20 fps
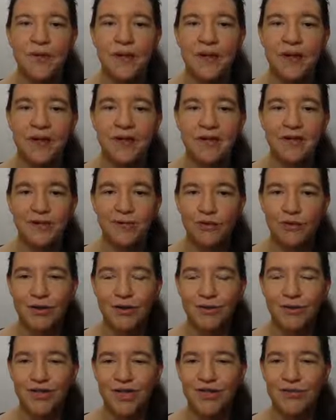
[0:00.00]
and if you
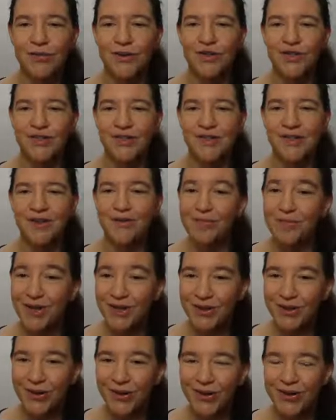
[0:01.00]
don't just want to see me
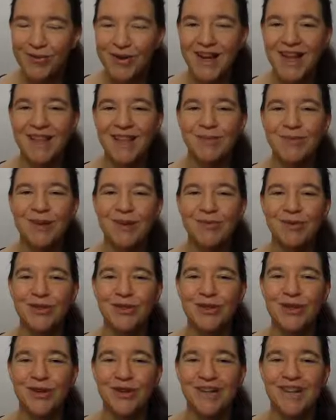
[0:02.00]
talk, but other people
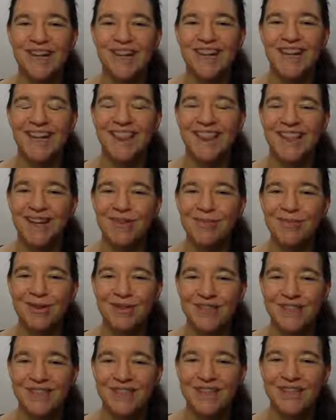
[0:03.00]
talk, then
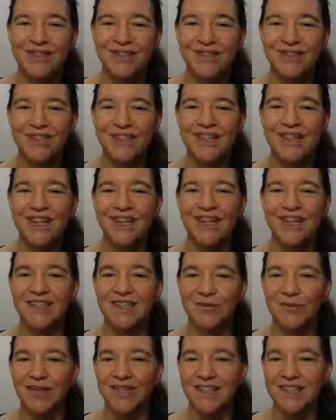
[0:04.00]
please go to the
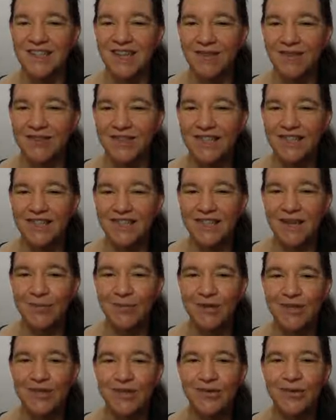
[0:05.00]
2017
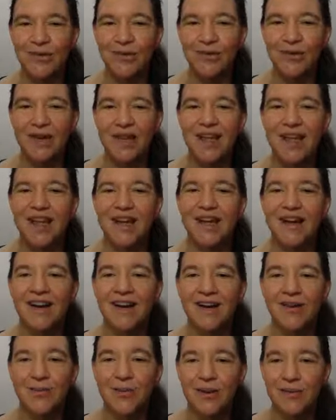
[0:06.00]
summer school,
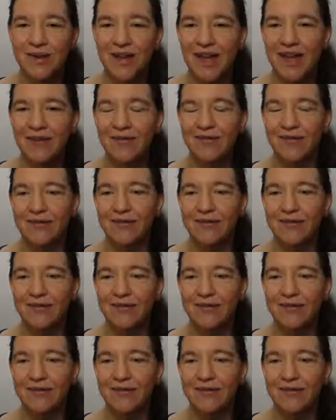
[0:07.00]
where we have